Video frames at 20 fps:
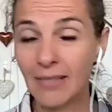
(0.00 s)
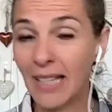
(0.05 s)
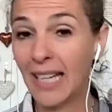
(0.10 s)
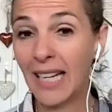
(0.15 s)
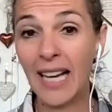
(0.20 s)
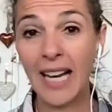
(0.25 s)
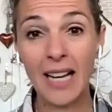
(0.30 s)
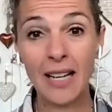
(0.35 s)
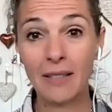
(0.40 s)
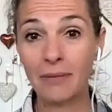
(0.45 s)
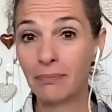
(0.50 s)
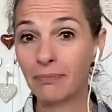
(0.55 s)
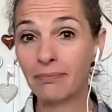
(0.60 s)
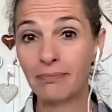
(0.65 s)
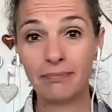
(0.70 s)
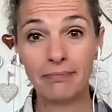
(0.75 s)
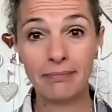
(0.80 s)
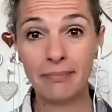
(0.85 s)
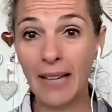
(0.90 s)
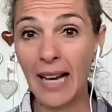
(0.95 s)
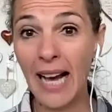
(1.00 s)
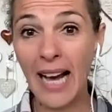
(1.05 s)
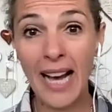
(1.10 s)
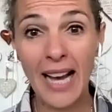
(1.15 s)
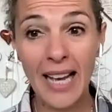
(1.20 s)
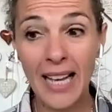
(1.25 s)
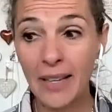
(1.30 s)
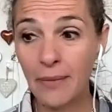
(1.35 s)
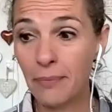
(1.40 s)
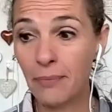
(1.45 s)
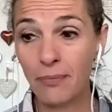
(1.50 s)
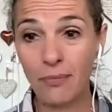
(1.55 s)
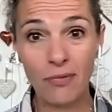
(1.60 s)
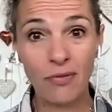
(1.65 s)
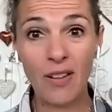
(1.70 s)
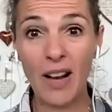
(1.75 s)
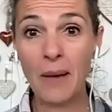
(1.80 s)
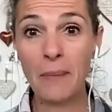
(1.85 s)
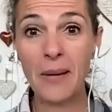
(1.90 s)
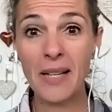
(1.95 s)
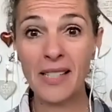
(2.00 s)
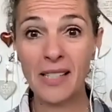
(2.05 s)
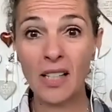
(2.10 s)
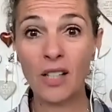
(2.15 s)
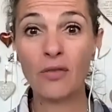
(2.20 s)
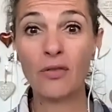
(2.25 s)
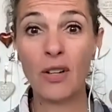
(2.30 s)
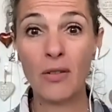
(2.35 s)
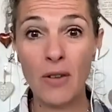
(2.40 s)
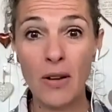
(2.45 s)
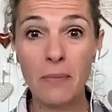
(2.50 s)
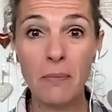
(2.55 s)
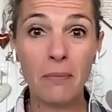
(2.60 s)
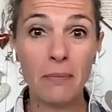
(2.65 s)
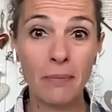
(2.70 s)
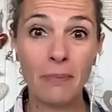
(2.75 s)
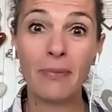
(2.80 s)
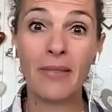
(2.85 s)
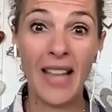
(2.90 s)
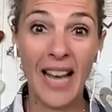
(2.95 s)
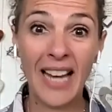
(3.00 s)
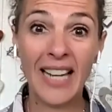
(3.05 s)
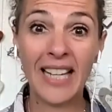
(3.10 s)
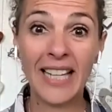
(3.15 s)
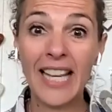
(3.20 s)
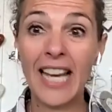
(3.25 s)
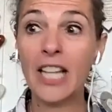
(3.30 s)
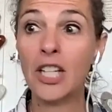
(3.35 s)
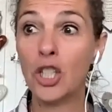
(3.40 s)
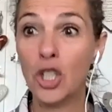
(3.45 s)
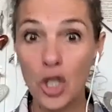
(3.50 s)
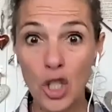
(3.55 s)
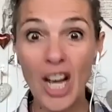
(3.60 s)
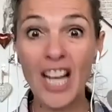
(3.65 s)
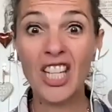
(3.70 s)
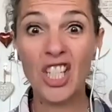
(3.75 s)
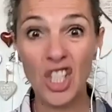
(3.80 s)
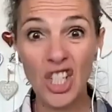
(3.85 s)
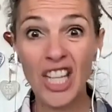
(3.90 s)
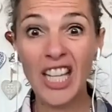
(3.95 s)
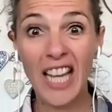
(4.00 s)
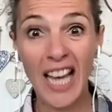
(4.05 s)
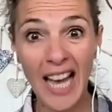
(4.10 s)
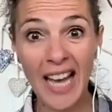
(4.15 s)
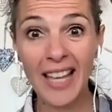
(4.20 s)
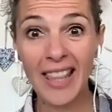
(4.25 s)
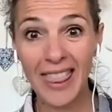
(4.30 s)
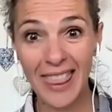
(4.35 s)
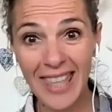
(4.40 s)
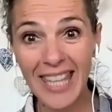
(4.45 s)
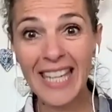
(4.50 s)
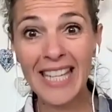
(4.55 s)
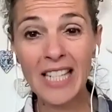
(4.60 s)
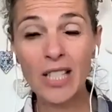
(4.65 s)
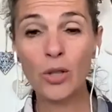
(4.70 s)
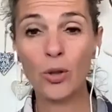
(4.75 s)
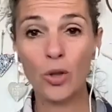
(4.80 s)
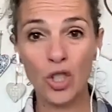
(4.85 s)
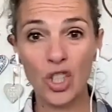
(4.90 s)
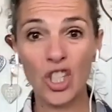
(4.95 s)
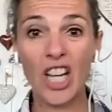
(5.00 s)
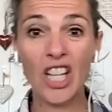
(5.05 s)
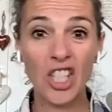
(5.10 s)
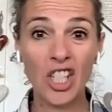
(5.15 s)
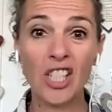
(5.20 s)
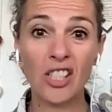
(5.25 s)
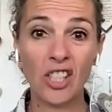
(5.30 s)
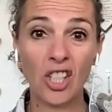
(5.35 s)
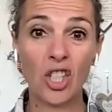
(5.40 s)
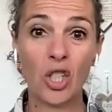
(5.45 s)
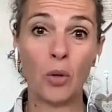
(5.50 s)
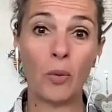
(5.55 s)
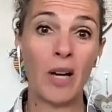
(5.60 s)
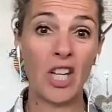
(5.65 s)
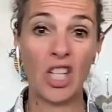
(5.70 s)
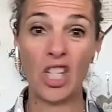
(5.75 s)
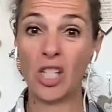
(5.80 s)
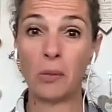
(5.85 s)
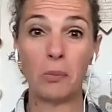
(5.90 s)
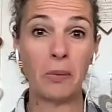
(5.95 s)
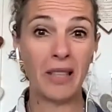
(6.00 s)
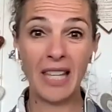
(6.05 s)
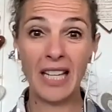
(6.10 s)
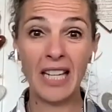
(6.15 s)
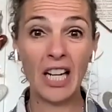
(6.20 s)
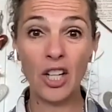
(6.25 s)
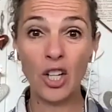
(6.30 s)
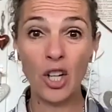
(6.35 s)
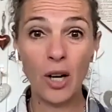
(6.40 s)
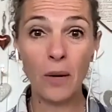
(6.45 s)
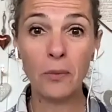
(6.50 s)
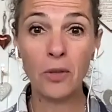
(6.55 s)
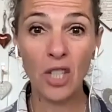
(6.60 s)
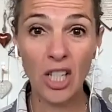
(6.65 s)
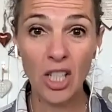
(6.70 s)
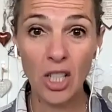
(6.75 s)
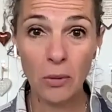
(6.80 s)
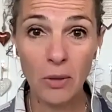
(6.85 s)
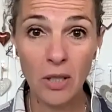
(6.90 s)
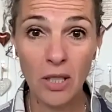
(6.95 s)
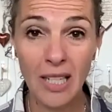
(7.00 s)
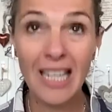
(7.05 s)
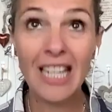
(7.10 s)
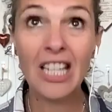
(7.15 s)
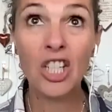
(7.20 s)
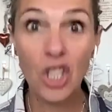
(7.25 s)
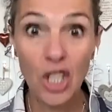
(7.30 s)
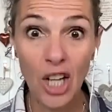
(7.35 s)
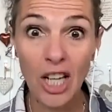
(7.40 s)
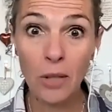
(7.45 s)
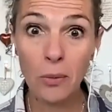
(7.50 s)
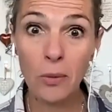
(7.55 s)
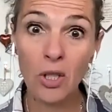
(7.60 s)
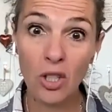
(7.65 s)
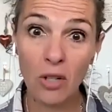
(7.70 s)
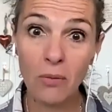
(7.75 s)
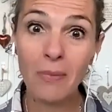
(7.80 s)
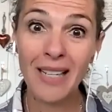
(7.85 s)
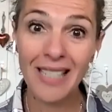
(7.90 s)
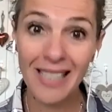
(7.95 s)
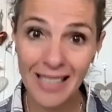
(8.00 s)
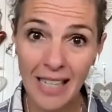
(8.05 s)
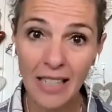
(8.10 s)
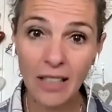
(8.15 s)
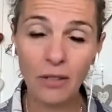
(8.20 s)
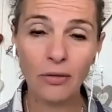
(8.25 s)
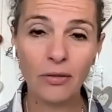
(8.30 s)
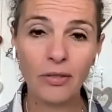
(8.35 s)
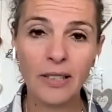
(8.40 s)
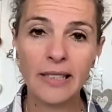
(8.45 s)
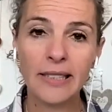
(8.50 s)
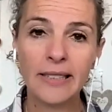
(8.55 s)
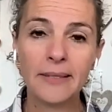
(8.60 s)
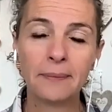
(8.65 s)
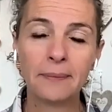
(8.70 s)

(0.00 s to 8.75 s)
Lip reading: And I find myself every now and again judging things or judging situations, but then I know I'm in judgment on myself.